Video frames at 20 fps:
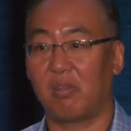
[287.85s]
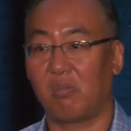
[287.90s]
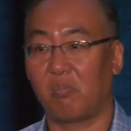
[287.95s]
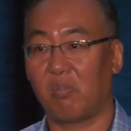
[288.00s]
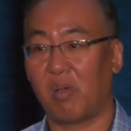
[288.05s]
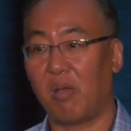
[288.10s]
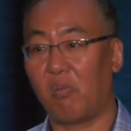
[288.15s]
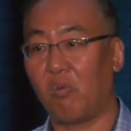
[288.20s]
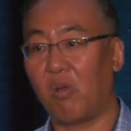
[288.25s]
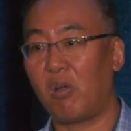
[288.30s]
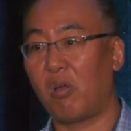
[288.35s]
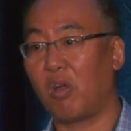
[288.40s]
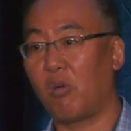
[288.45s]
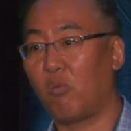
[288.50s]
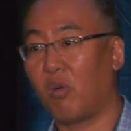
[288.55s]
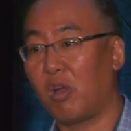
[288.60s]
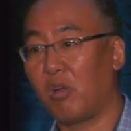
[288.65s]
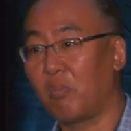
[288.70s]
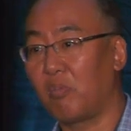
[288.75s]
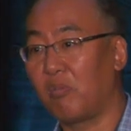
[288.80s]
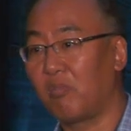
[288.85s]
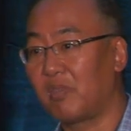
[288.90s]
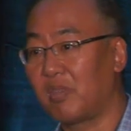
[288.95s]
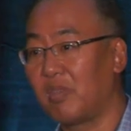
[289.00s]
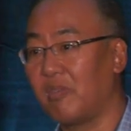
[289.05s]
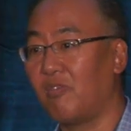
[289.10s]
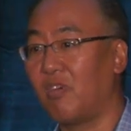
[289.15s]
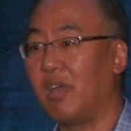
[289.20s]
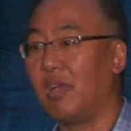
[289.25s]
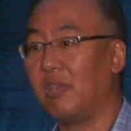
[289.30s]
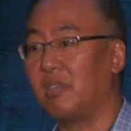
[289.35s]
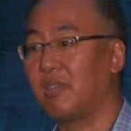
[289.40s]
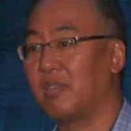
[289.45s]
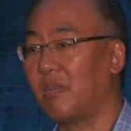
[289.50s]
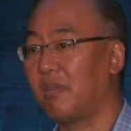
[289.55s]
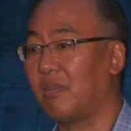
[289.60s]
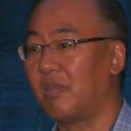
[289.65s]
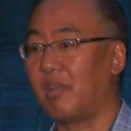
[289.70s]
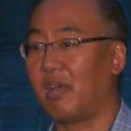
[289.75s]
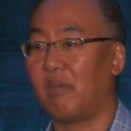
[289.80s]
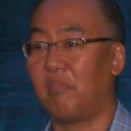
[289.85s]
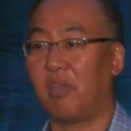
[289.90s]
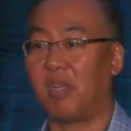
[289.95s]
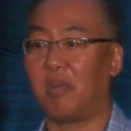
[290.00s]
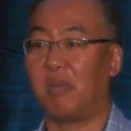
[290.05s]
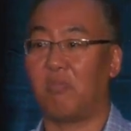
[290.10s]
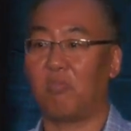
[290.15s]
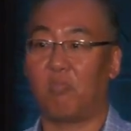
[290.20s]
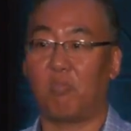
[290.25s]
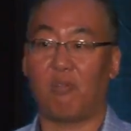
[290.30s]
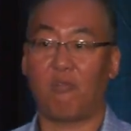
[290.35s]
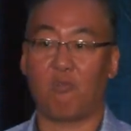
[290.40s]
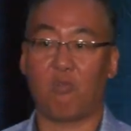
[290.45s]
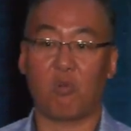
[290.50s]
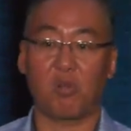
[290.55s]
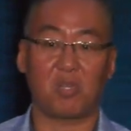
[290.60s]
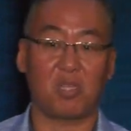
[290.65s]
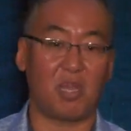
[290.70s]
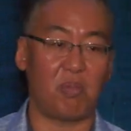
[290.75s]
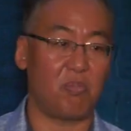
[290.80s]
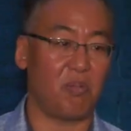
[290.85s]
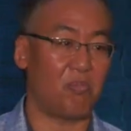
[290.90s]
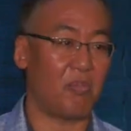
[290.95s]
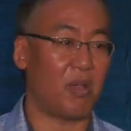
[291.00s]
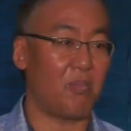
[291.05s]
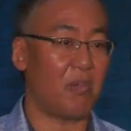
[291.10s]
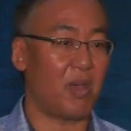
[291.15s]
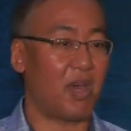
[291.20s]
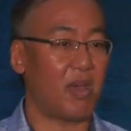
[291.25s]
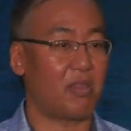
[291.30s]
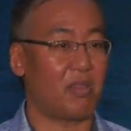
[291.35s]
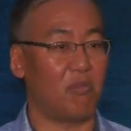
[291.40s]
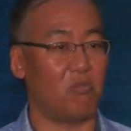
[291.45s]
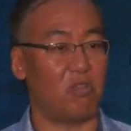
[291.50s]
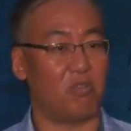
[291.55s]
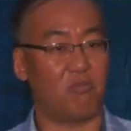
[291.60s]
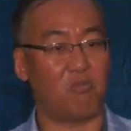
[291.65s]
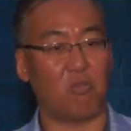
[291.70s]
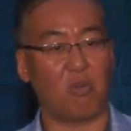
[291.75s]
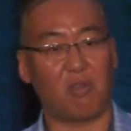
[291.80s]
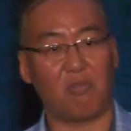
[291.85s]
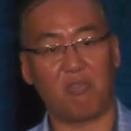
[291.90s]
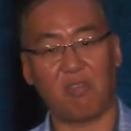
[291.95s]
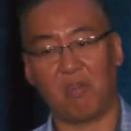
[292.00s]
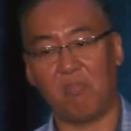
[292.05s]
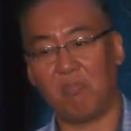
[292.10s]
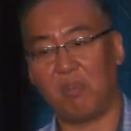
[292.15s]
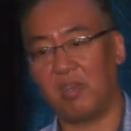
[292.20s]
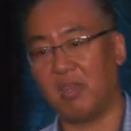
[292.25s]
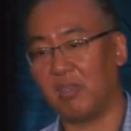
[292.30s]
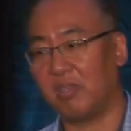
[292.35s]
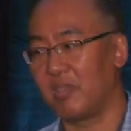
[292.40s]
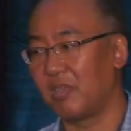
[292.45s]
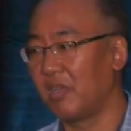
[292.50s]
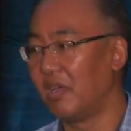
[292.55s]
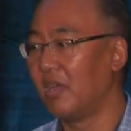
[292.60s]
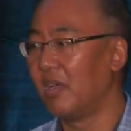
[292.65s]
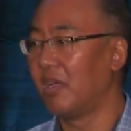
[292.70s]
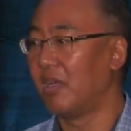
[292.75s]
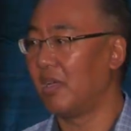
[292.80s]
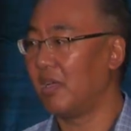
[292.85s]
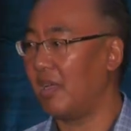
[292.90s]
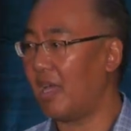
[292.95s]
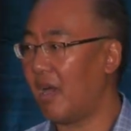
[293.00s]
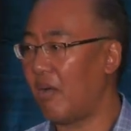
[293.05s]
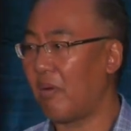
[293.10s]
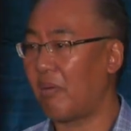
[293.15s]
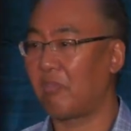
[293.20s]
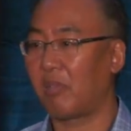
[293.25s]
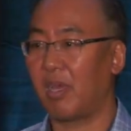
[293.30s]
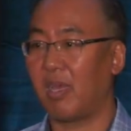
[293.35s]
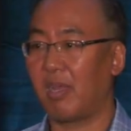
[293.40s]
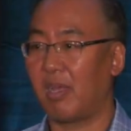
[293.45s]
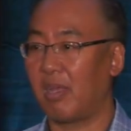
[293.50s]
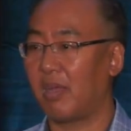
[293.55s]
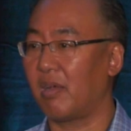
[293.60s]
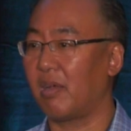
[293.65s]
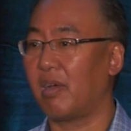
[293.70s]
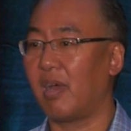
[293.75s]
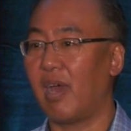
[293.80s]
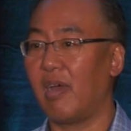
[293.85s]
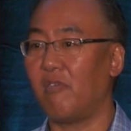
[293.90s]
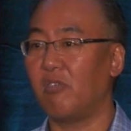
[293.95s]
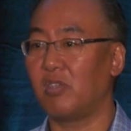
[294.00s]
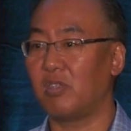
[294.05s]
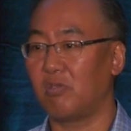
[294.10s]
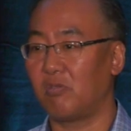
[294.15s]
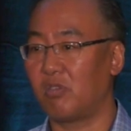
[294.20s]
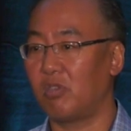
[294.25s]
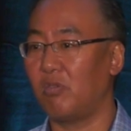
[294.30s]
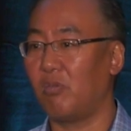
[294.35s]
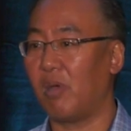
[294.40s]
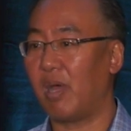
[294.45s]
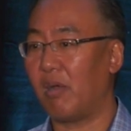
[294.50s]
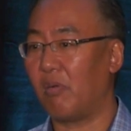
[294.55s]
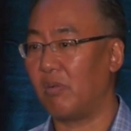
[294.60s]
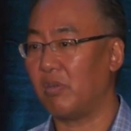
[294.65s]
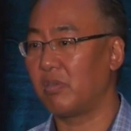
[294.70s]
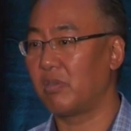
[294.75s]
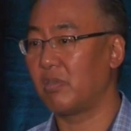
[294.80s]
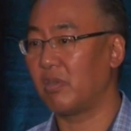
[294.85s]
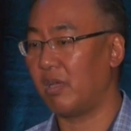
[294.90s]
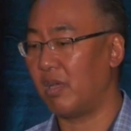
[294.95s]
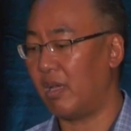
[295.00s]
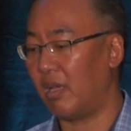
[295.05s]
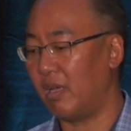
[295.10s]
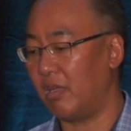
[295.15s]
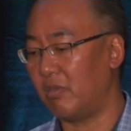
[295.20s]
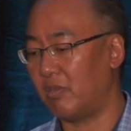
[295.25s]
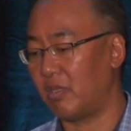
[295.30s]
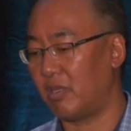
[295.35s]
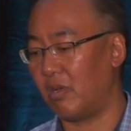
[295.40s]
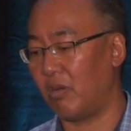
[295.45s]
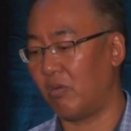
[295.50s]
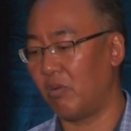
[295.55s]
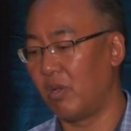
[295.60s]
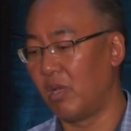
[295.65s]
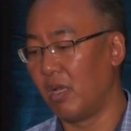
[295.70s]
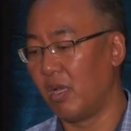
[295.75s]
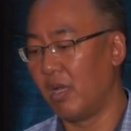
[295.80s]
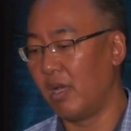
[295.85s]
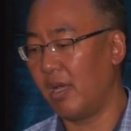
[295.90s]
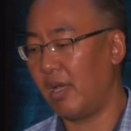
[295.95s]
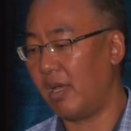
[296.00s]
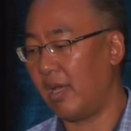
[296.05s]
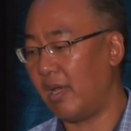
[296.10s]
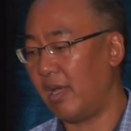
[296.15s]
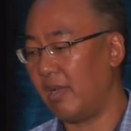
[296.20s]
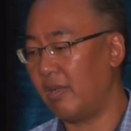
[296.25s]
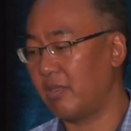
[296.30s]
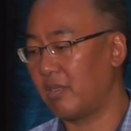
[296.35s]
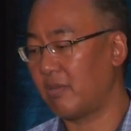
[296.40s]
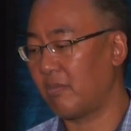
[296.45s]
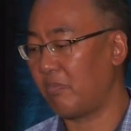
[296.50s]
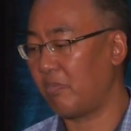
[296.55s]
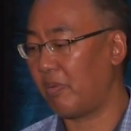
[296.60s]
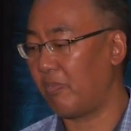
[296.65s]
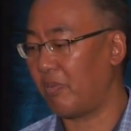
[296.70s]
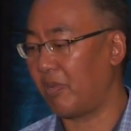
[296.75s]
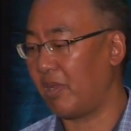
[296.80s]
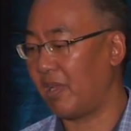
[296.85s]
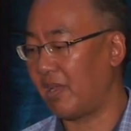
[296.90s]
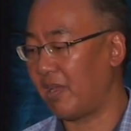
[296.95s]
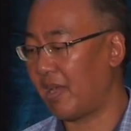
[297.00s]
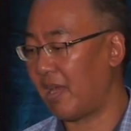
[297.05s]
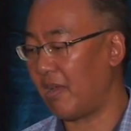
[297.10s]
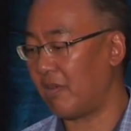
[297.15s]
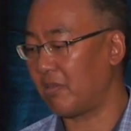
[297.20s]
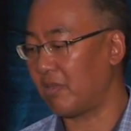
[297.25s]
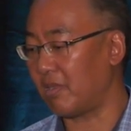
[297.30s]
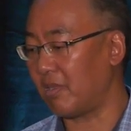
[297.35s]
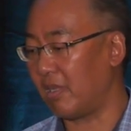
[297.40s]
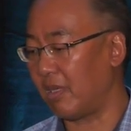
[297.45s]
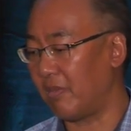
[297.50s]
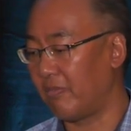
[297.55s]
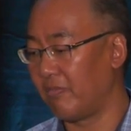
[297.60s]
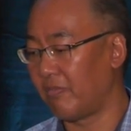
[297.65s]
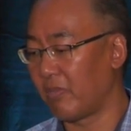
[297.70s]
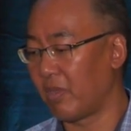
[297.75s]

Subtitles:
By wearing a wearable device. Before taping my mouth, it was 45 minutes. Now I'm getting an average of 2 hours. And some people need counseling.